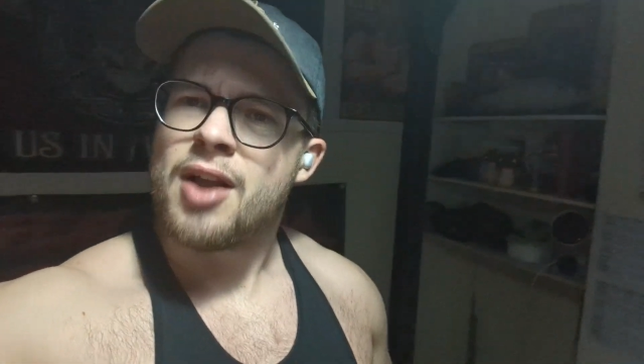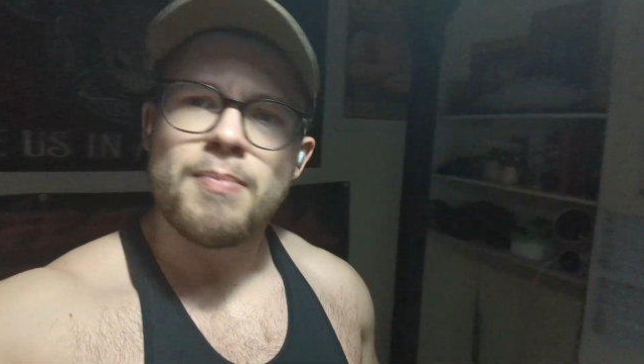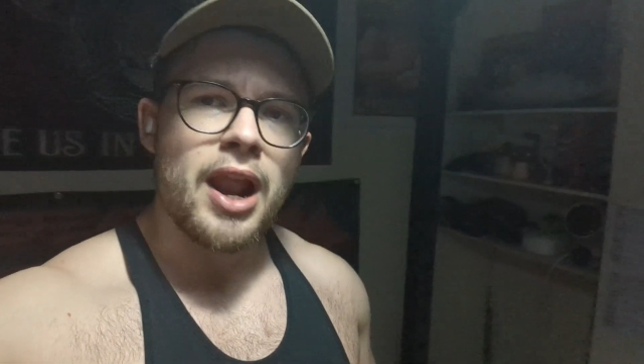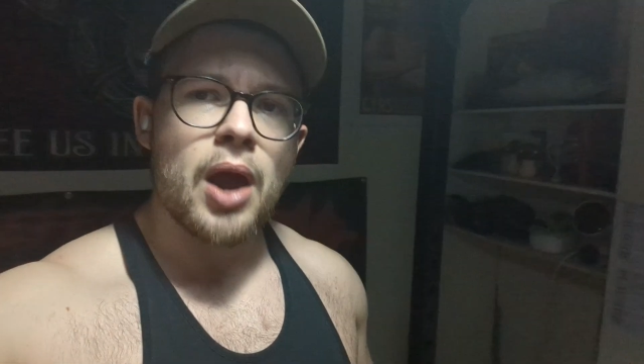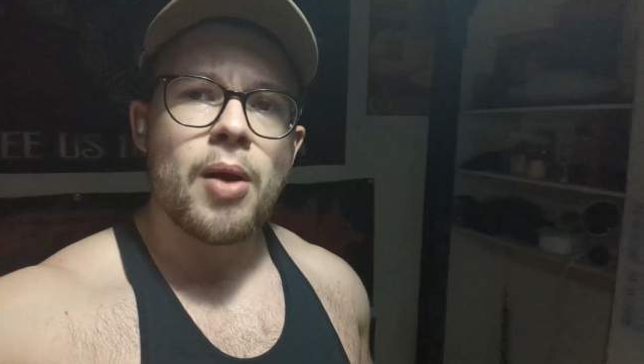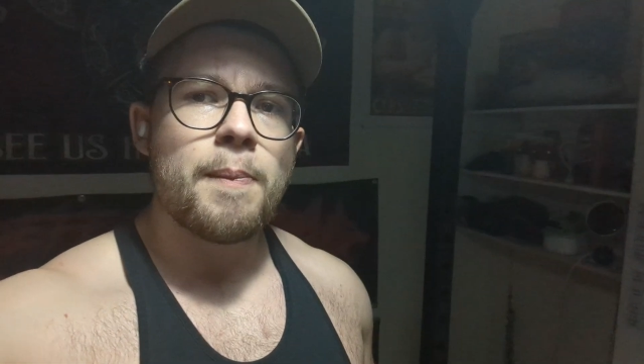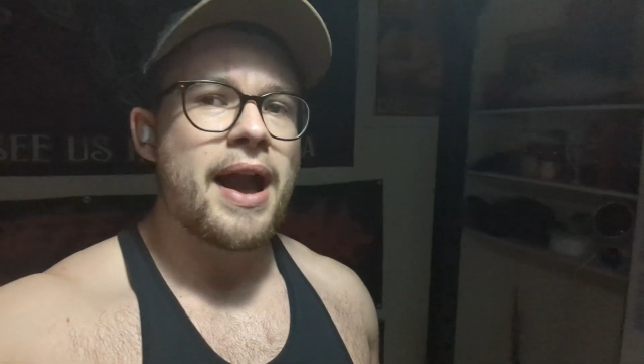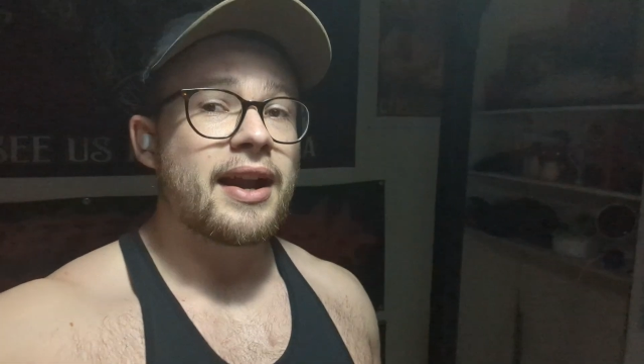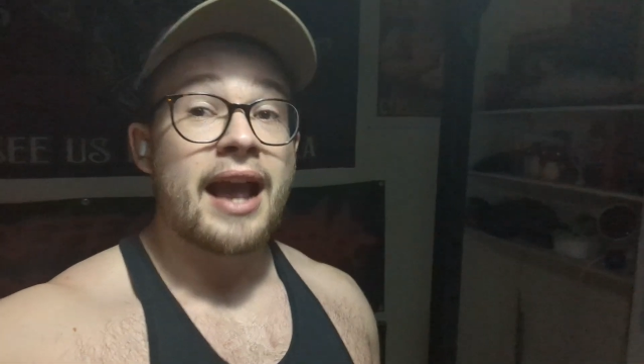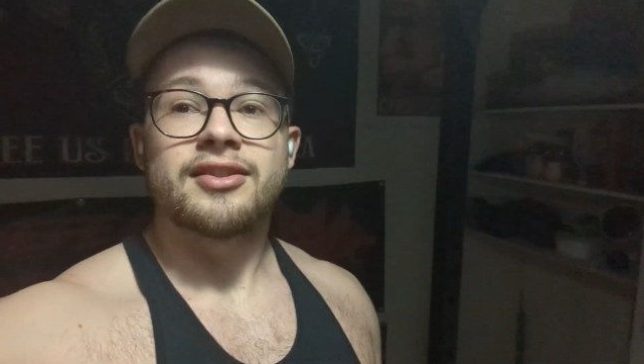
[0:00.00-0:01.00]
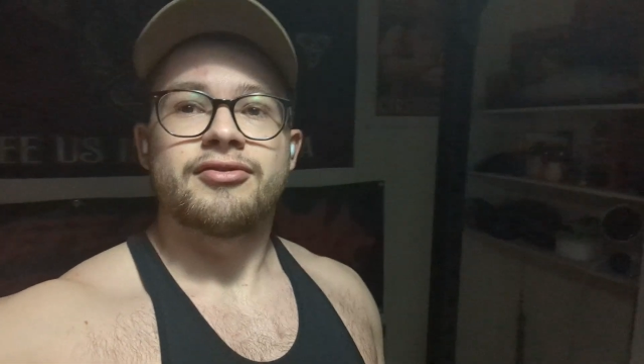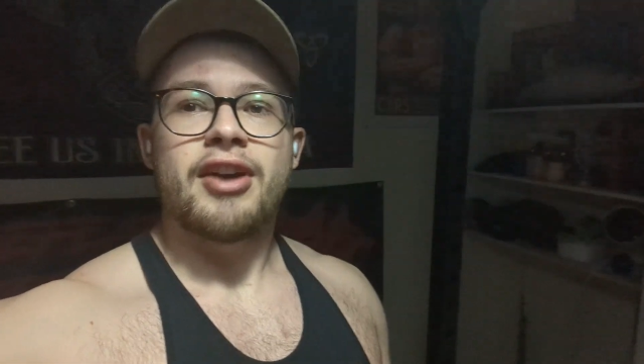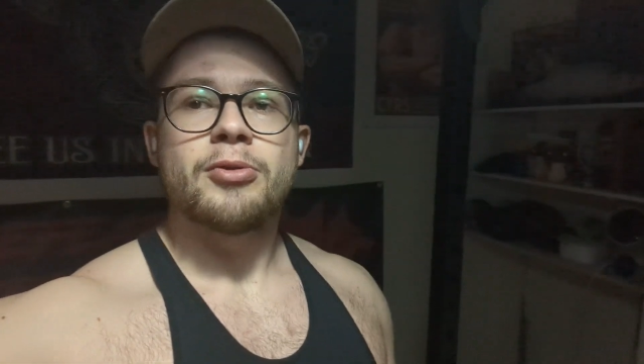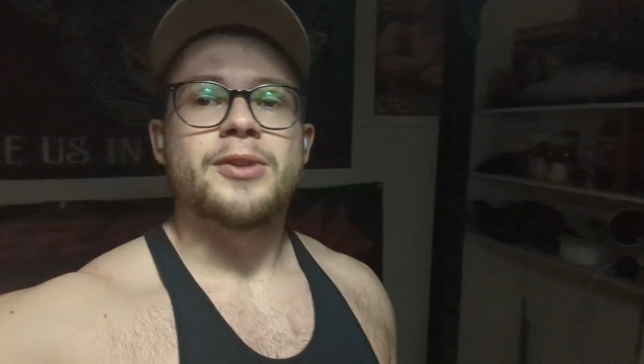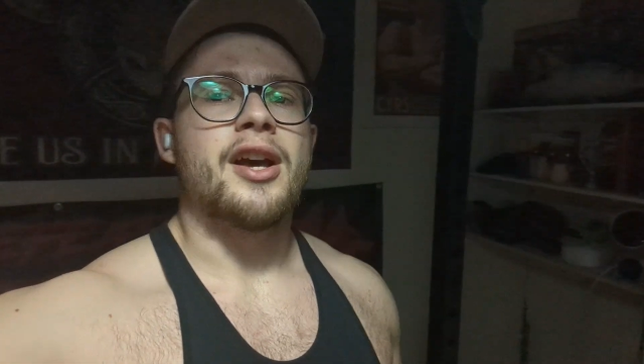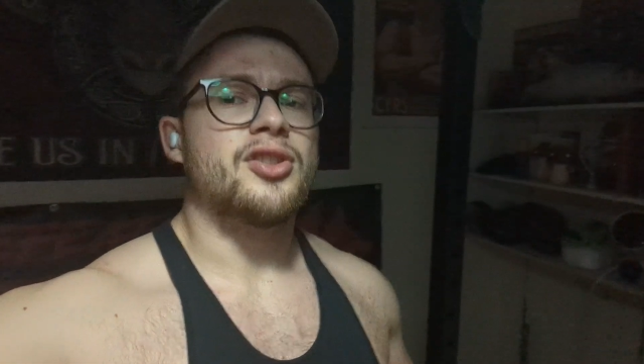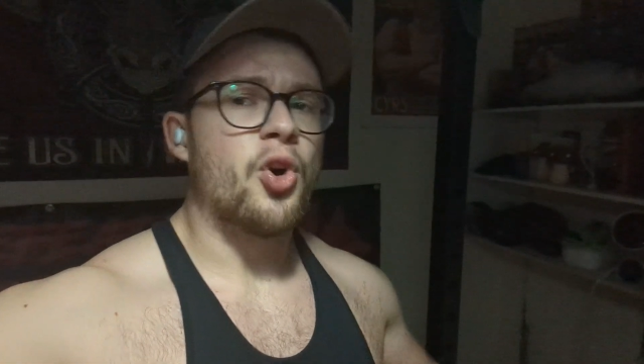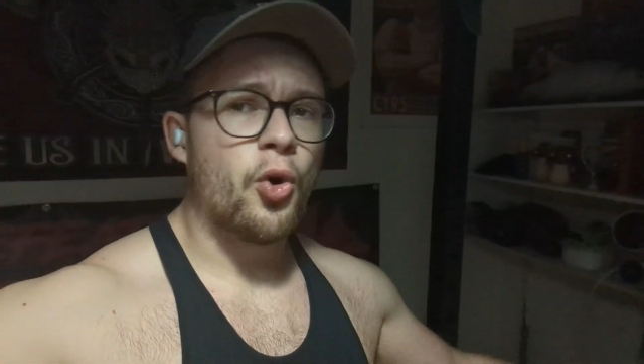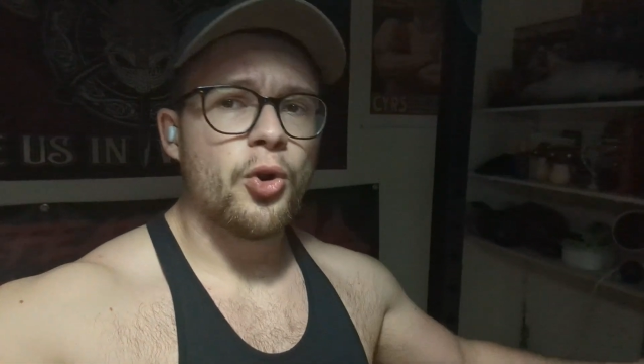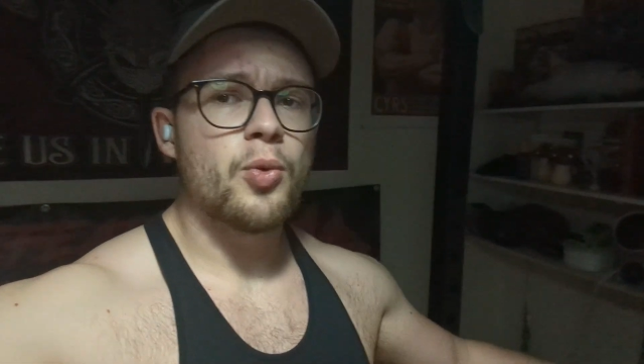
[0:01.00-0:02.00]
My lower back hasn't felt it
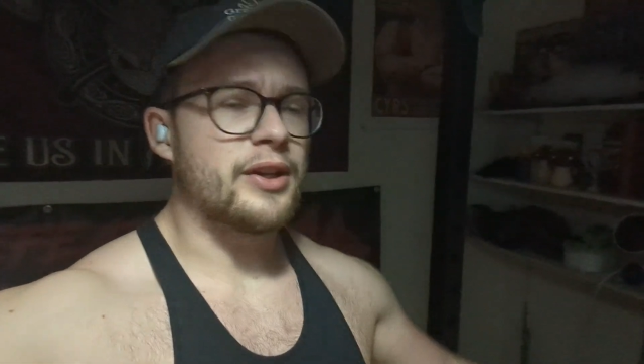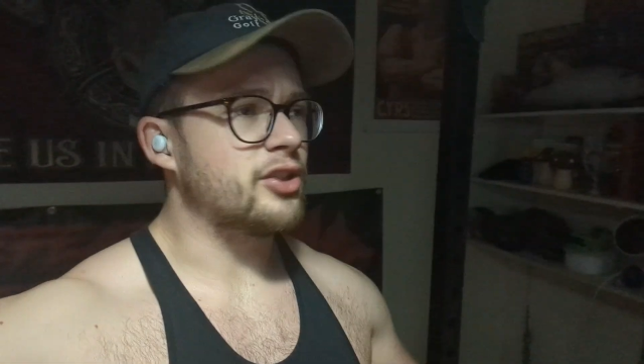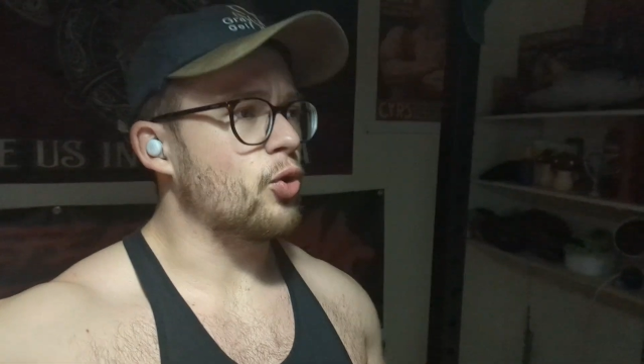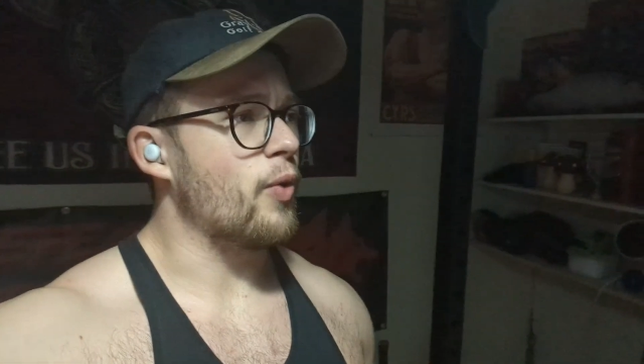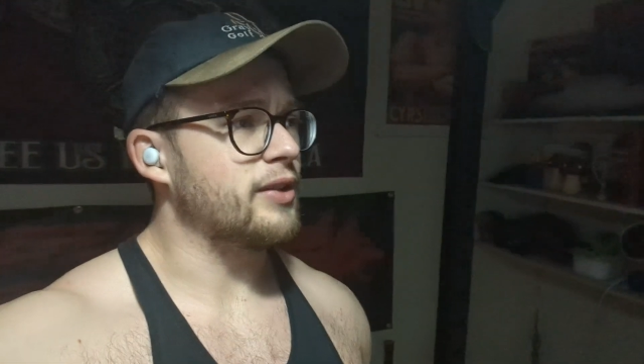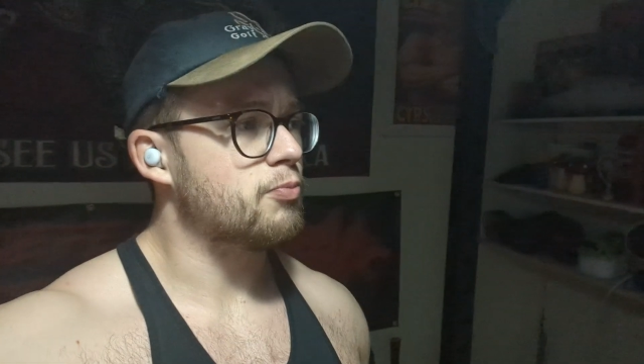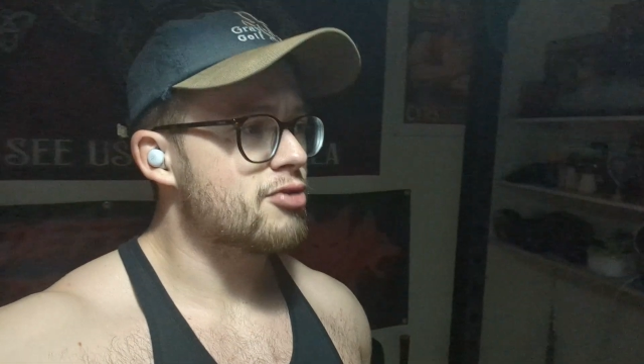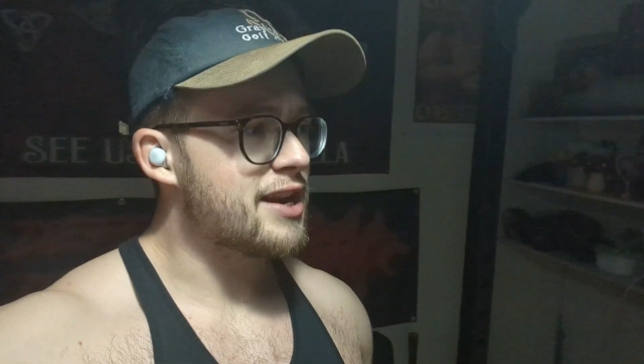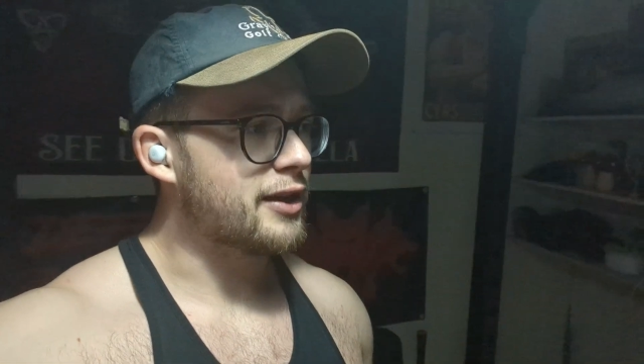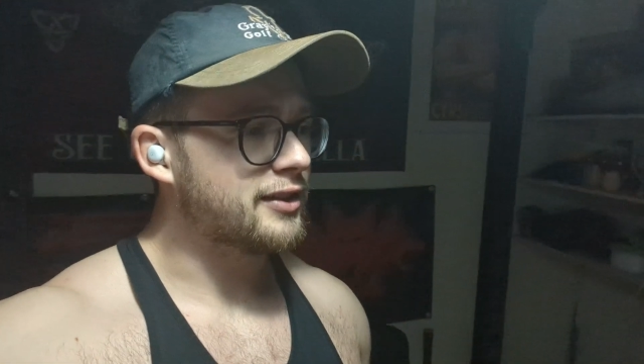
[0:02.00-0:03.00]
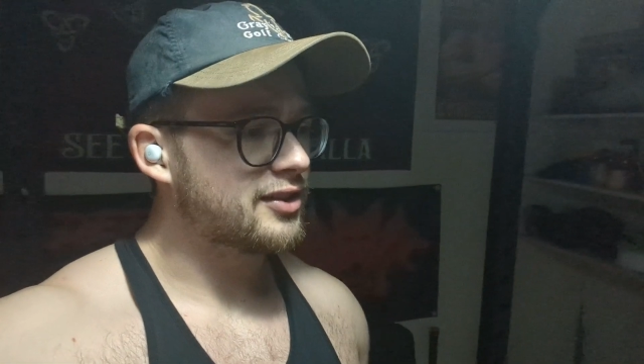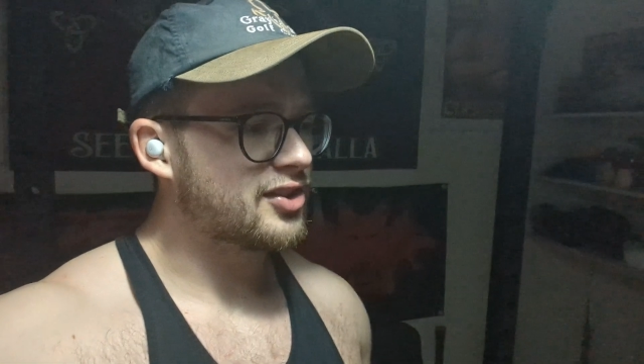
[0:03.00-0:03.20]
at all, which is always brilliant.